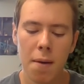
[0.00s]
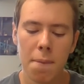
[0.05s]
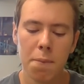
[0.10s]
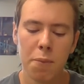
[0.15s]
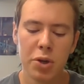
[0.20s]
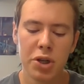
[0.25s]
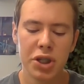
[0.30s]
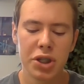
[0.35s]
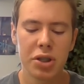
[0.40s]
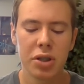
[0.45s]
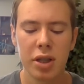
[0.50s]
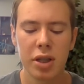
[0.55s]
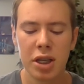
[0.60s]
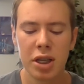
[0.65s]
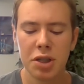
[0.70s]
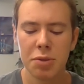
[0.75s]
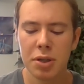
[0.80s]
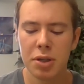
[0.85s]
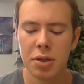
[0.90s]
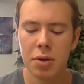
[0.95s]
Which
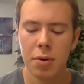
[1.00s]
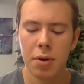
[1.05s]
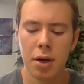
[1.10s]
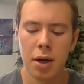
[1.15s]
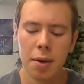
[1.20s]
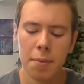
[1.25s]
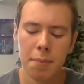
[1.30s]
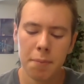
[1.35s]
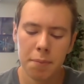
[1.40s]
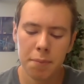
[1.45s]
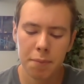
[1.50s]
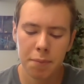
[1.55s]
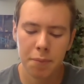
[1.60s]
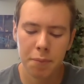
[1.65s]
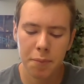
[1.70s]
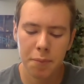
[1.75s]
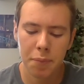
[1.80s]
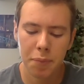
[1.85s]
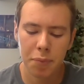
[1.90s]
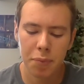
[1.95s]
leads me to
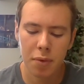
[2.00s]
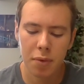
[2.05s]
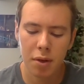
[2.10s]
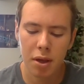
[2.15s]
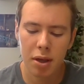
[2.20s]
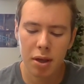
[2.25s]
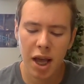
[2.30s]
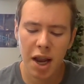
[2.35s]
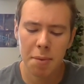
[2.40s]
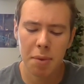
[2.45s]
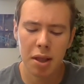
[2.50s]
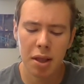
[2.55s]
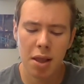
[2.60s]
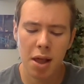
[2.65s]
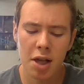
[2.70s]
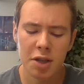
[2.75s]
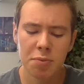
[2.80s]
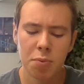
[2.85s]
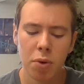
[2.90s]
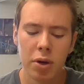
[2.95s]
kind of my
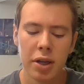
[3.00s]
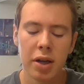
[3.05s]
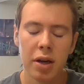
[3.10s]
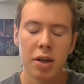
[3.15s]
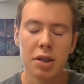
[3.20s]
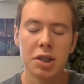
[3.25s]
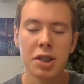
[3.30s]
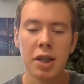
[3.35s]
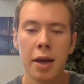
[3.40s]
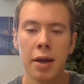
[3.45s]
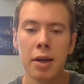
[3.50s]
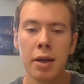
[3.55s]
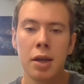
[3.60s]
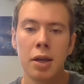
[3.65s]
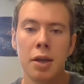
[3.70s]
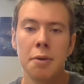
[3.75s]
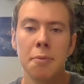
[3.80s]
last point here is that